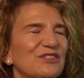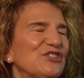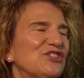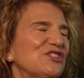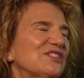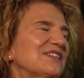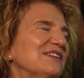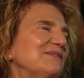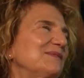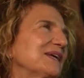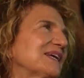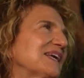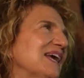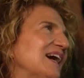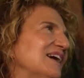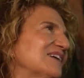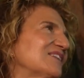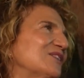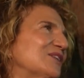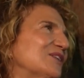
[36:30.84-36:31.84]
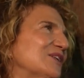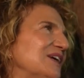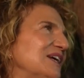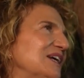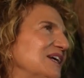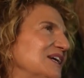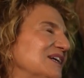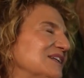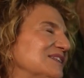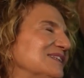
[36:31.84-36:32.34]
just give me a
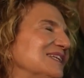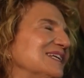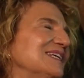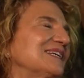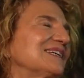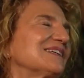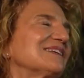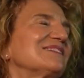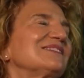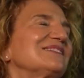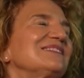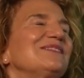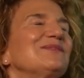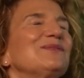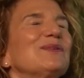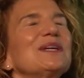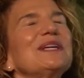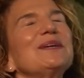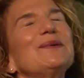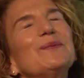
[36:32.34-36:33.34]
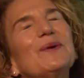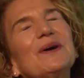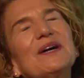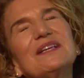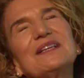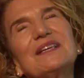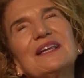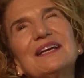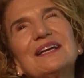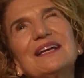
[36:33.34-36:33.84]
category. Like, what do you
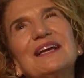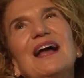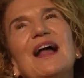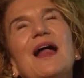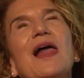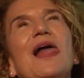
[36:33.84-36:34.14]
want? Like,